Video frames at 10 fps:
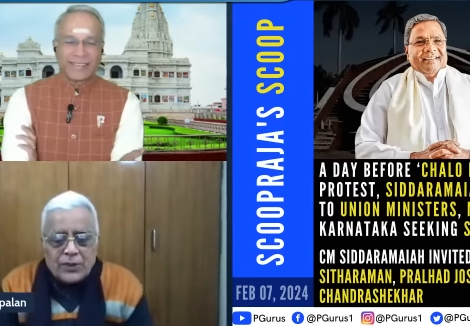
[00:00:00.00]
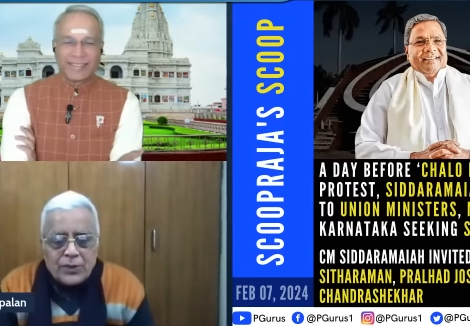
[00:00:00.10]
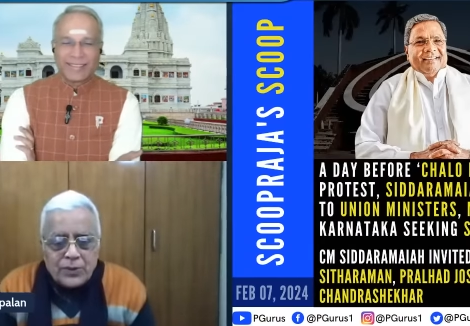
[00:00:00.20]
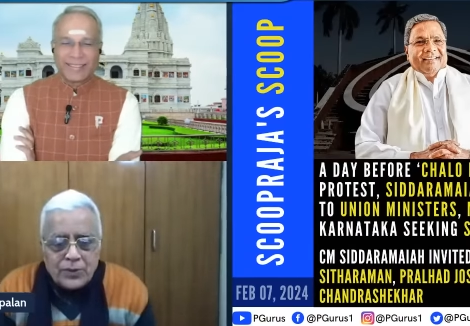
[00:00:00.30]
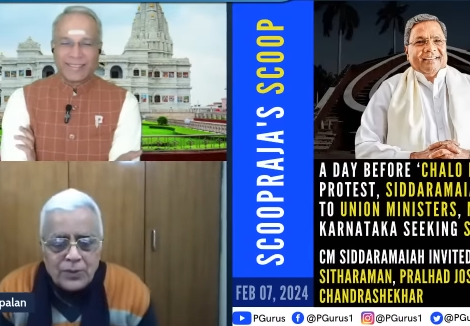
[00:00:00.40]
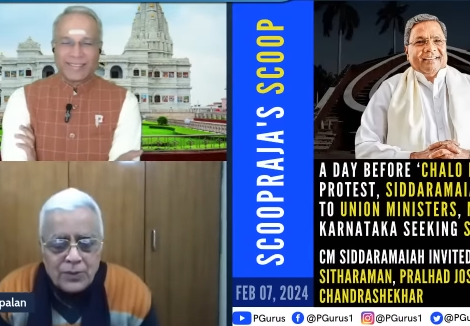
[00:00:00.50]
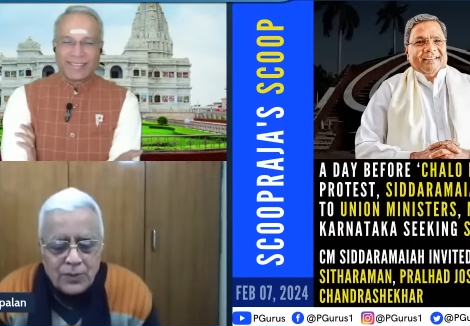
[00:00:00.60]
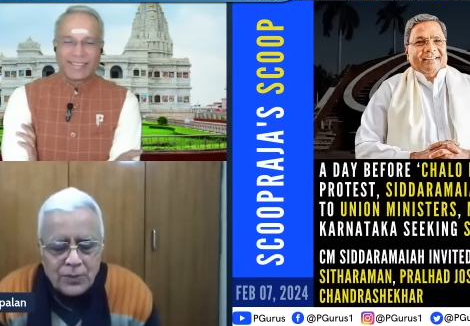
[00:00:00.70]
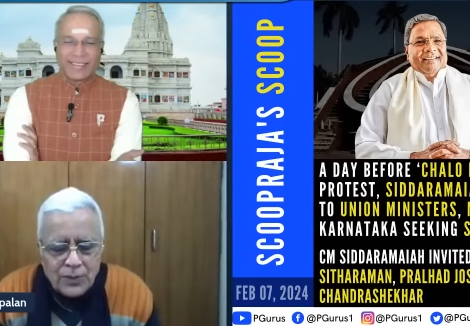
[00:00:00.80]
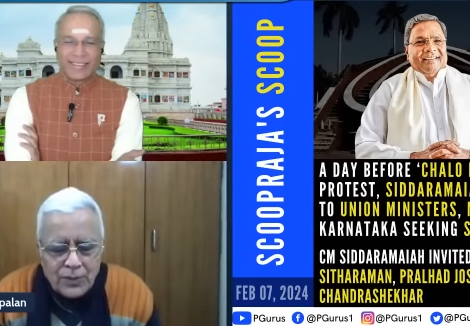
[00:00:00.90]
Speaker 1: So,
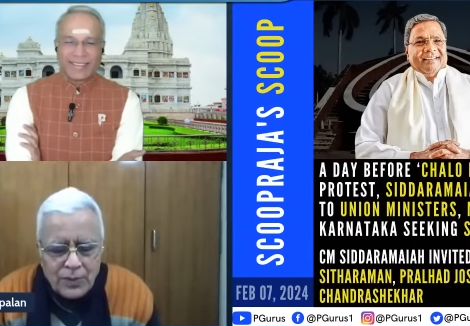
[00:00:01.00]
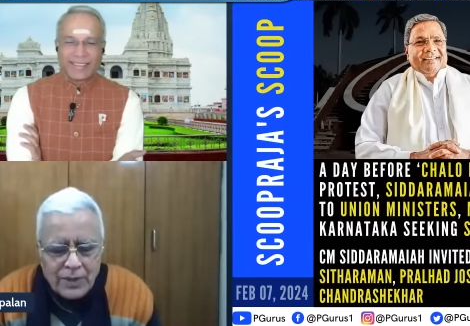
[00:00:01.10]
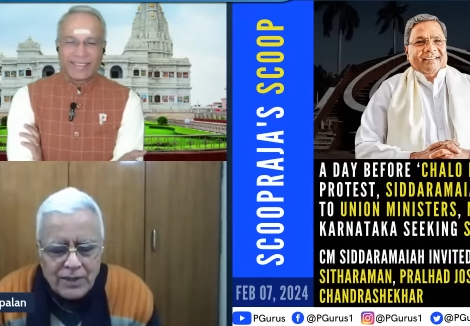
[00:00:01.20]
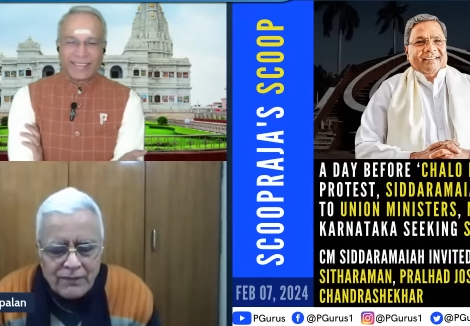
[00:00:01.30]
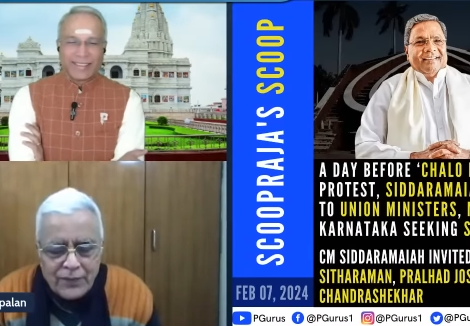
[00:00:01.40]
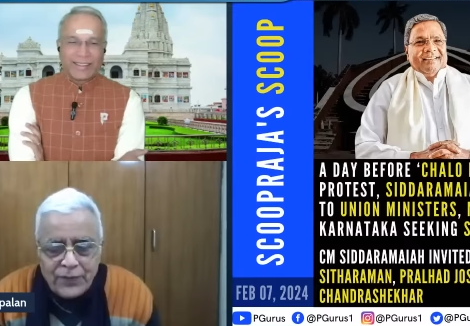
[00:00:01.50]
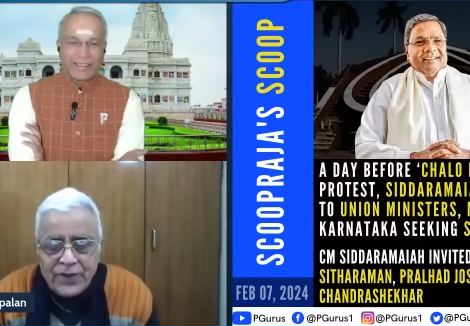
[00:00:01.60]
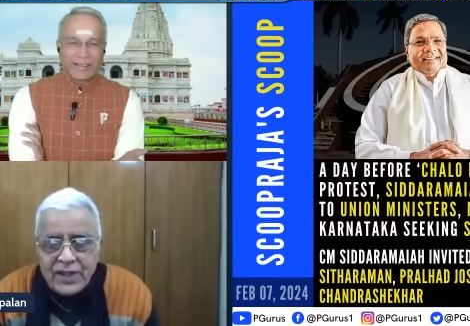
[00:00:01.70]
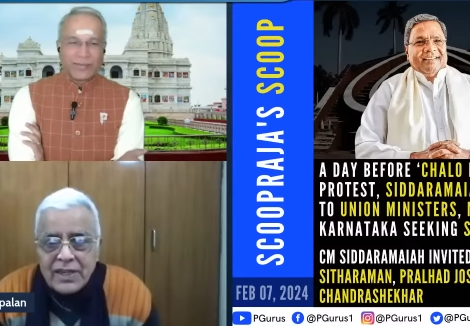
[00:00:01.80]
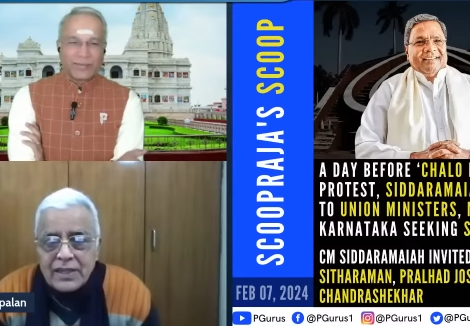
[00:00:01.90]

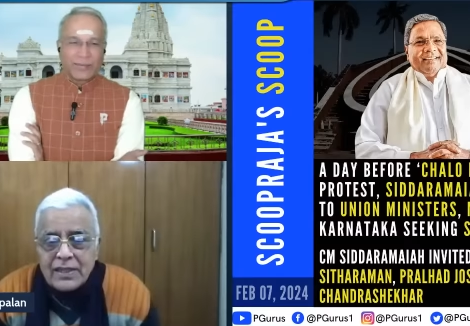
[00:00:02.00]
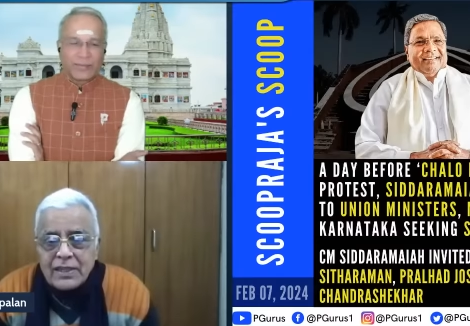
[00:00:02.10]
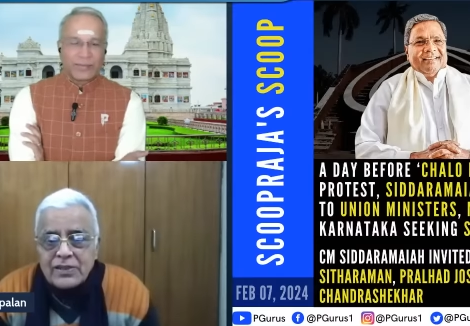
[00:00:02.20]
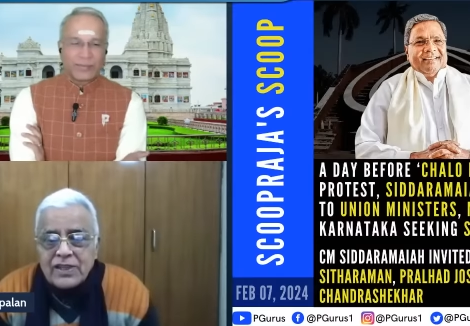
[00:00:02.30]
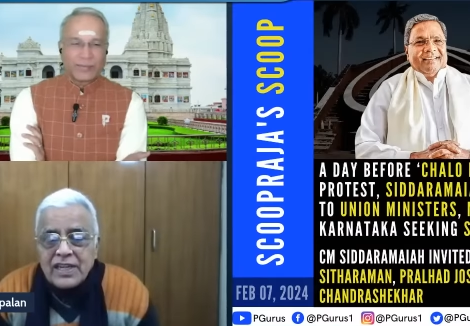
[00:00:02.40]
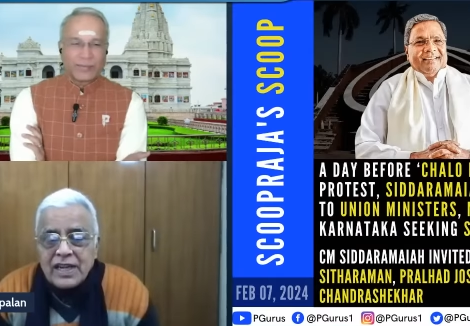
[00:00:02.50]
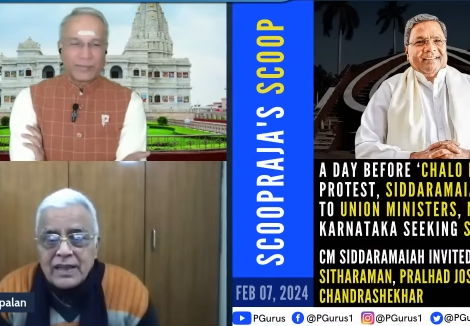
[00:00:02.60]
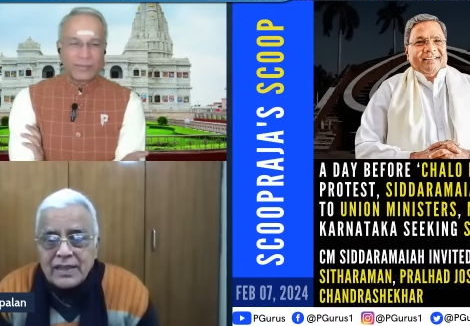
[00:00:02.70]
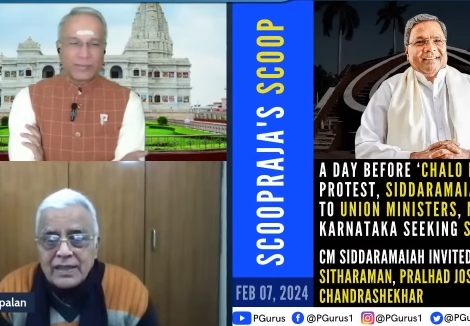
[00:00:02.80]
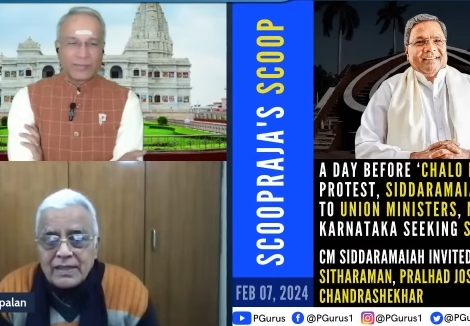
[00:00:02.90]
confusion in the three
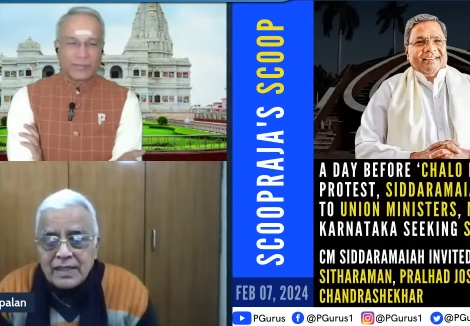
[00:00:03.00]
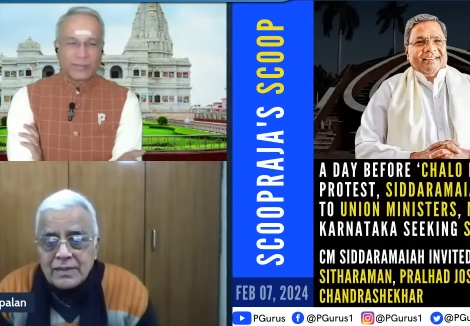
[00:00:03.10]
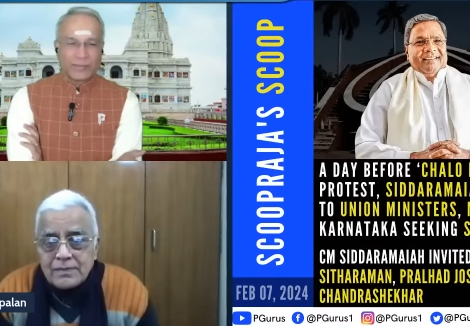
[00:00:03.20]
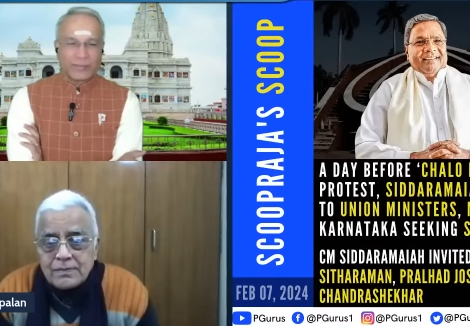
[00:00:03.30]
Gandhis